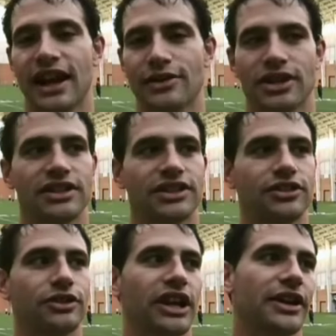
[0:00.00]
was on too.
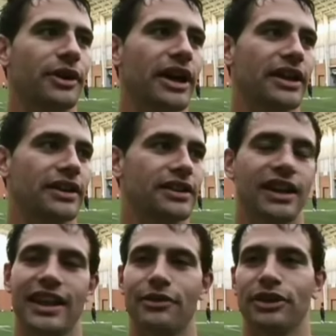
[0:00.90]
Anyway, none of
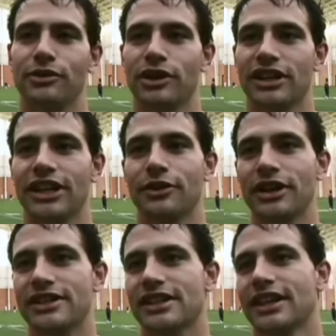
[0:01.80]
that really worked anyways.